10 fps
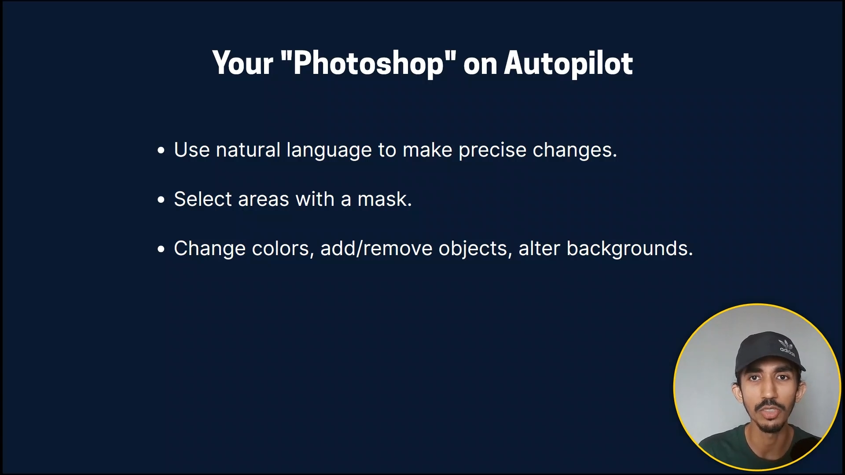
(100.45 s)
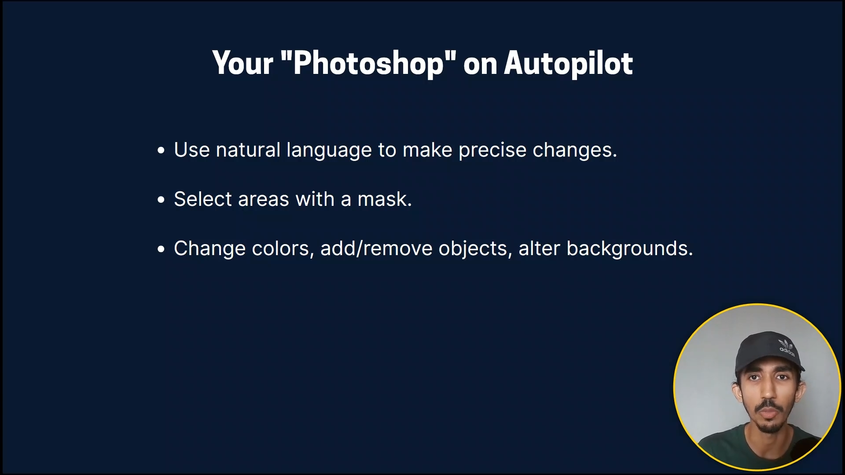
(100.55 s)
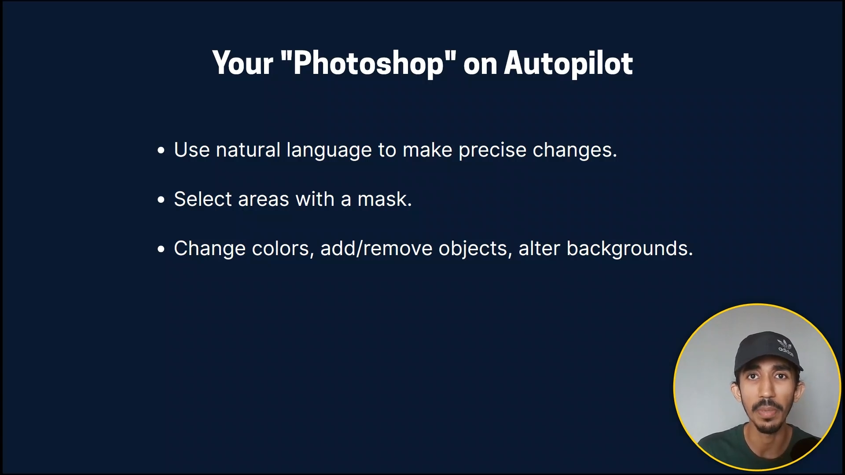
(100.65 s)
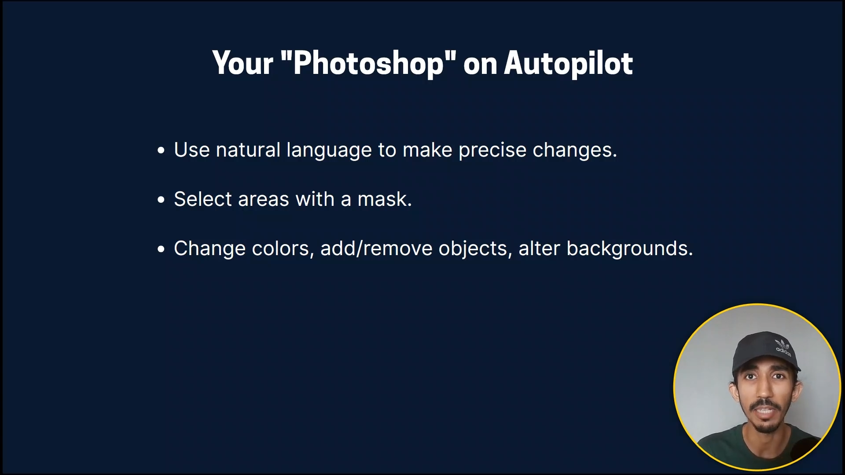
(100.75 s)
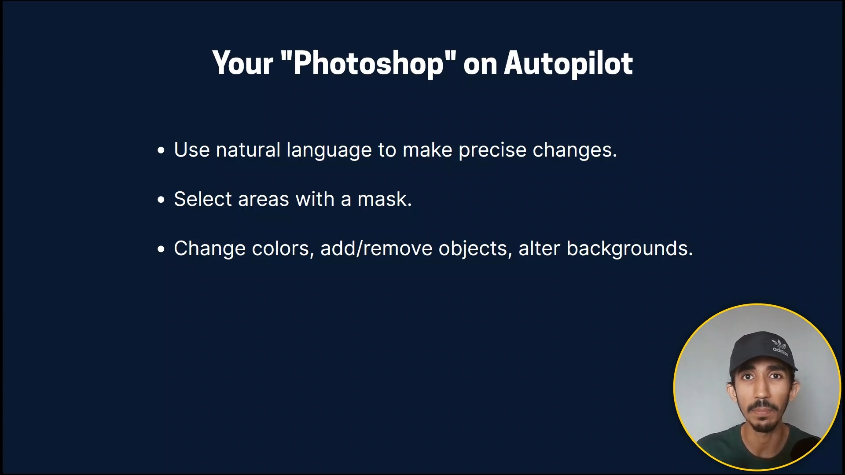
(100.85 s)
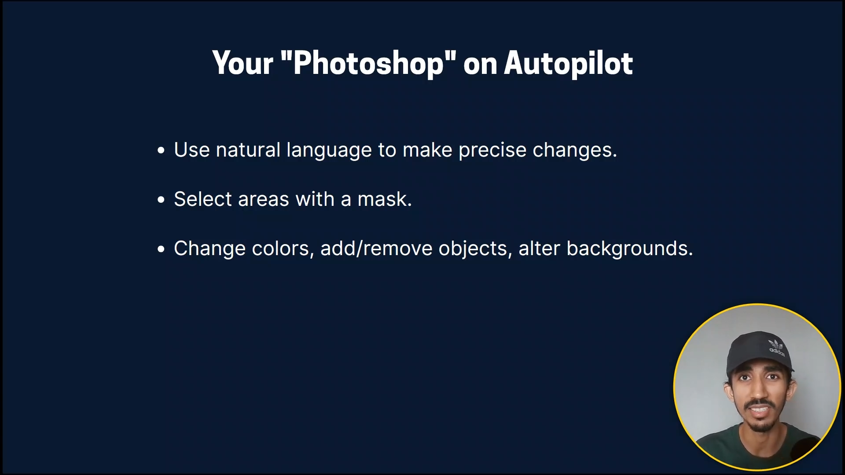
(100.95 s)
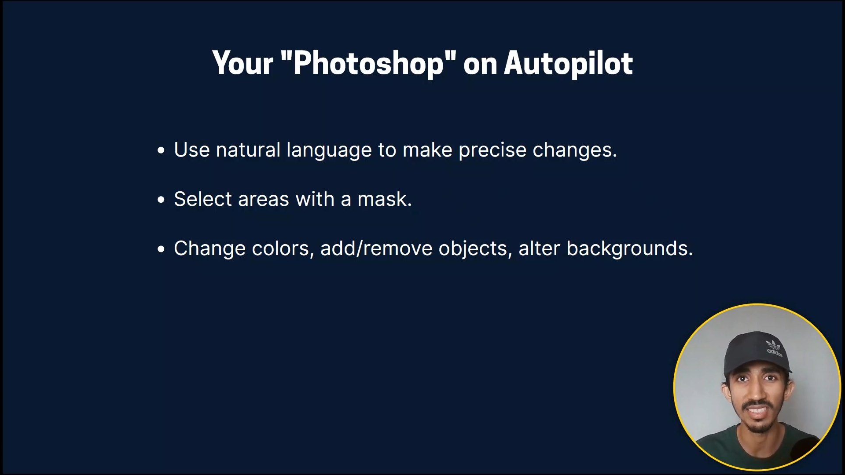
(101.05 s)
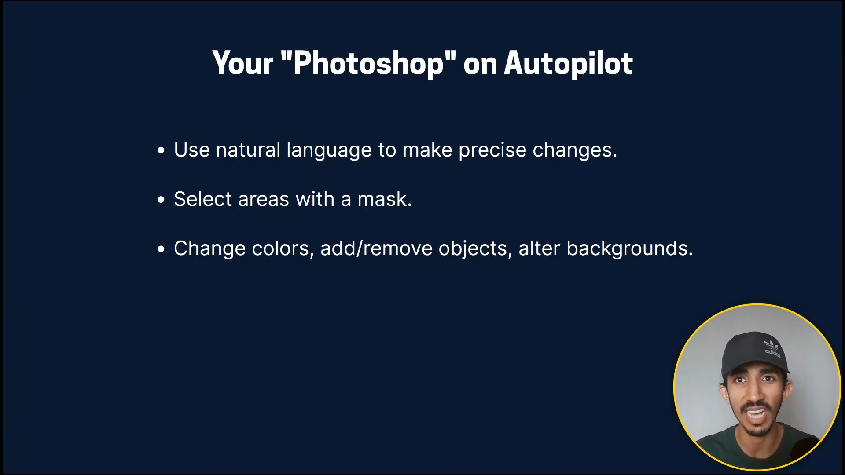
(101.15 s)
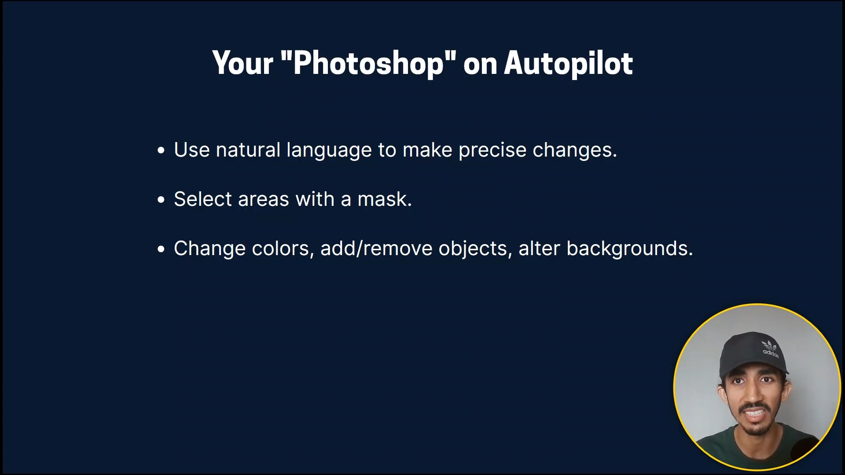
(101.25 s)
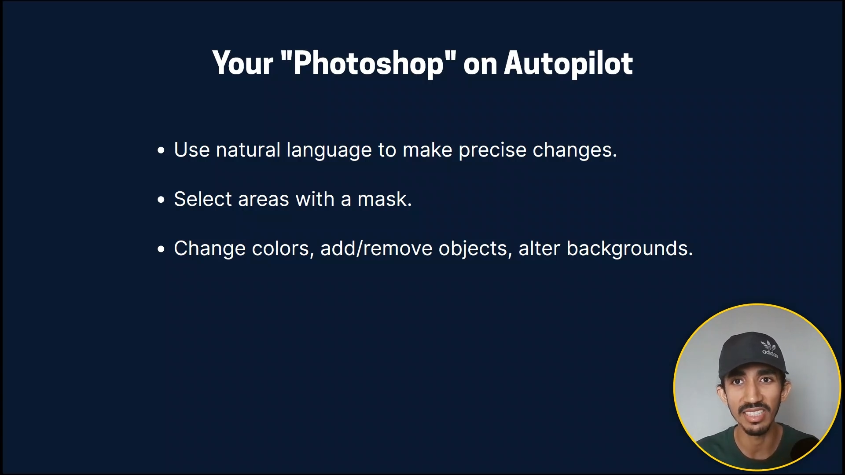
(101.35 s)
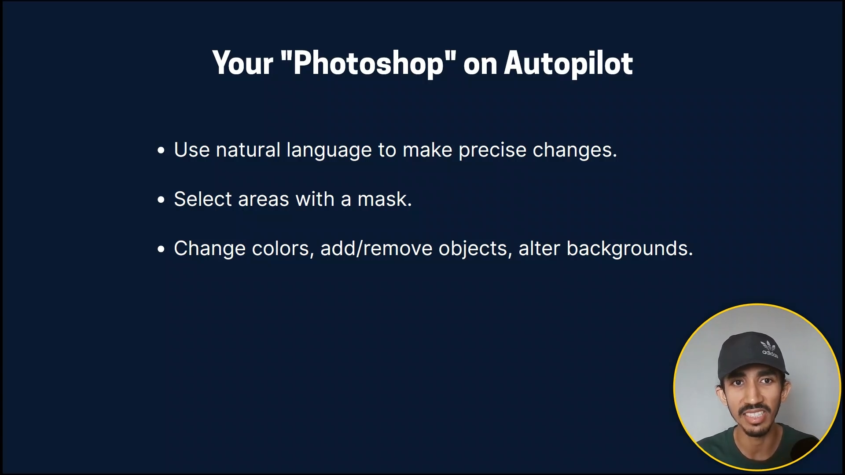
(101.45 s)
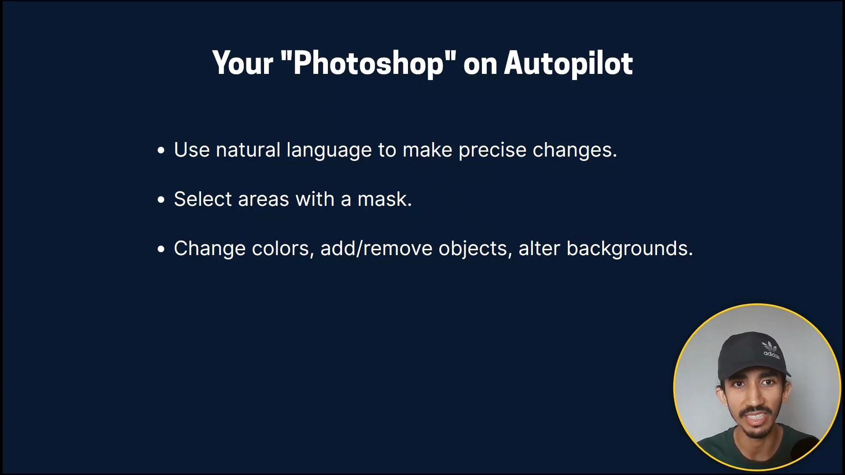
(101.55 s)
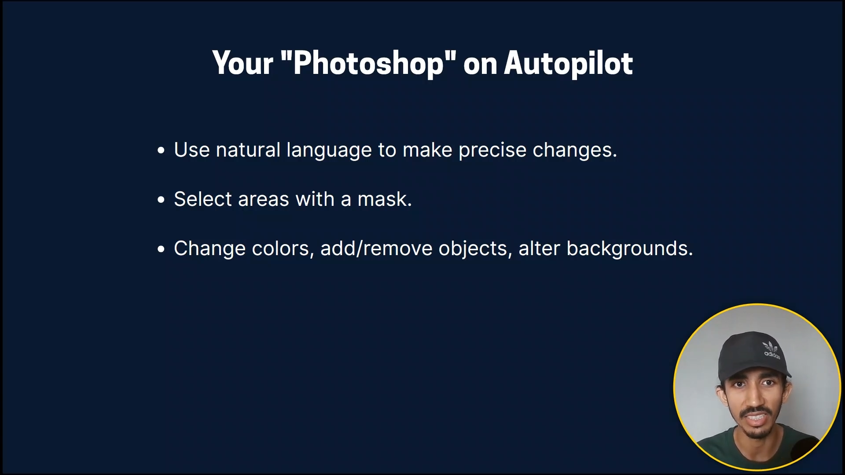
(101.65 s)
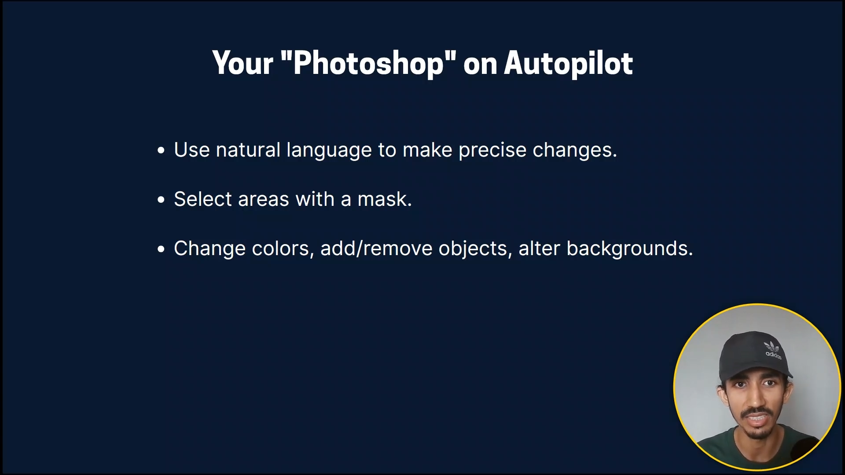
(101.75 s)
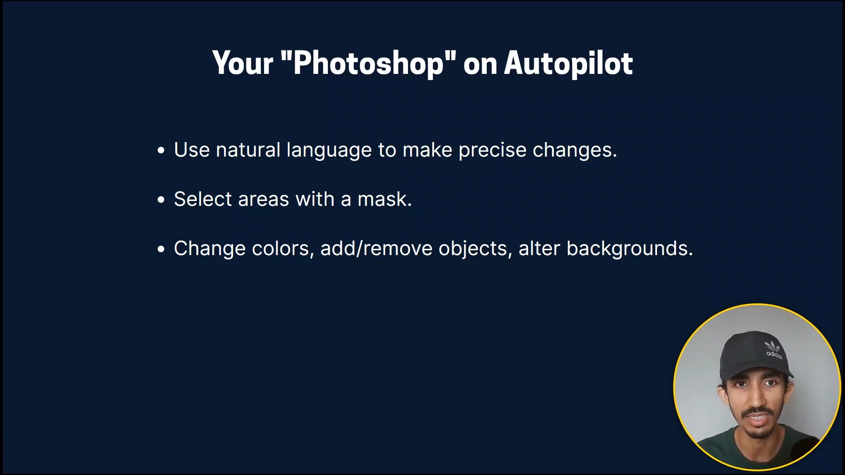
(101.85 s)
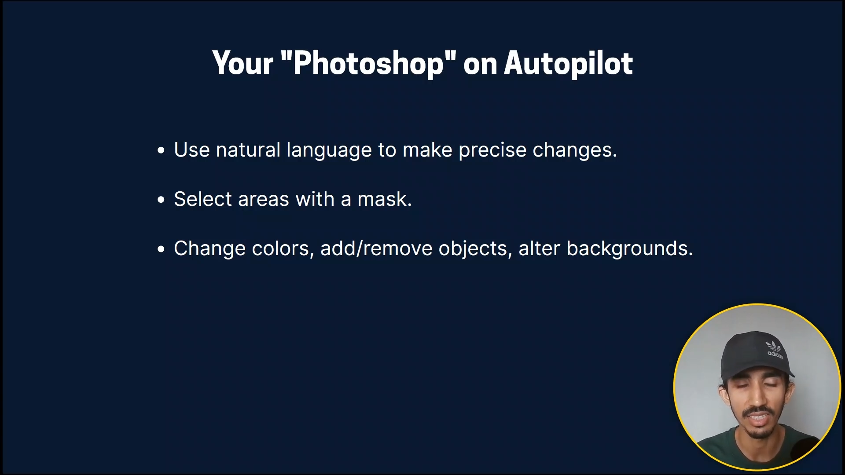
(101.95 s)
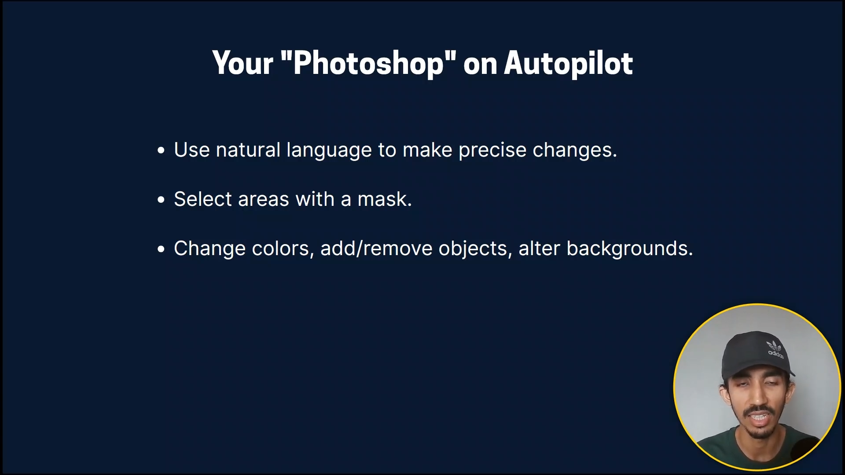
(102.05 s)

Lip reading: to make precise changes,